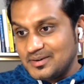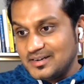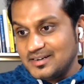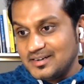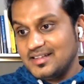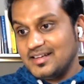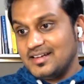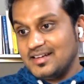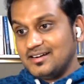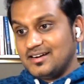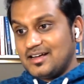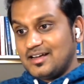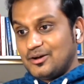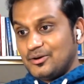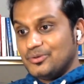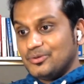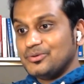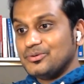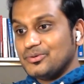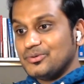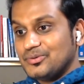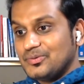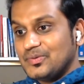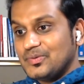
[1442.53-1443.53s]
but they're
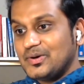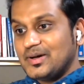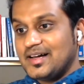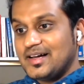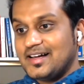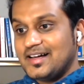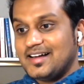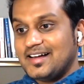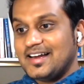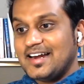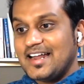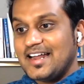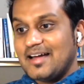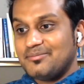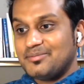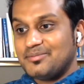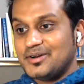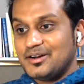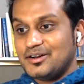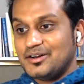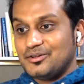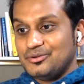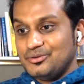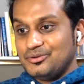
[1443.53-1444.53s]
now
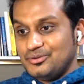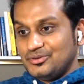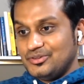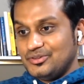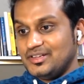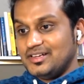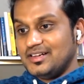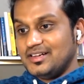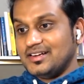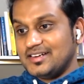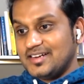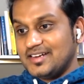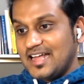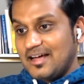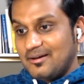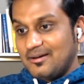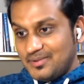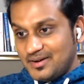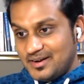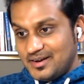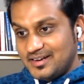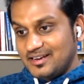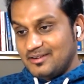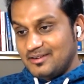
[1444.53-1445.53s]
adapted to using a
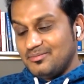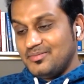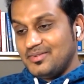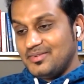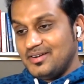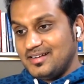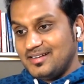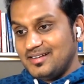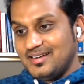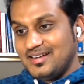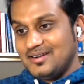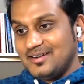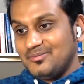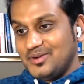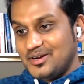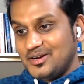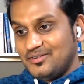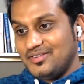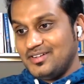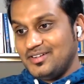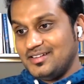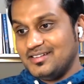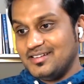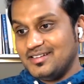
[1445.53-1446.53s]
tablet in
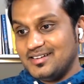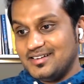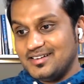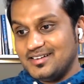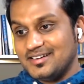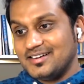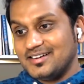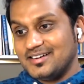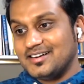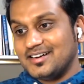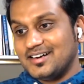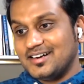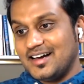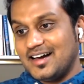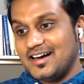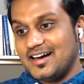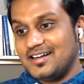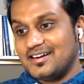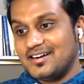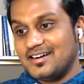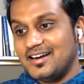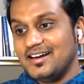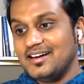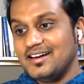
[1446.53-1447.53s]
between the
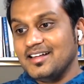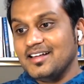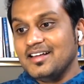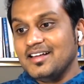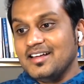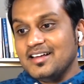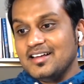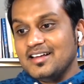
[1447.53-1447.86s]
car, right?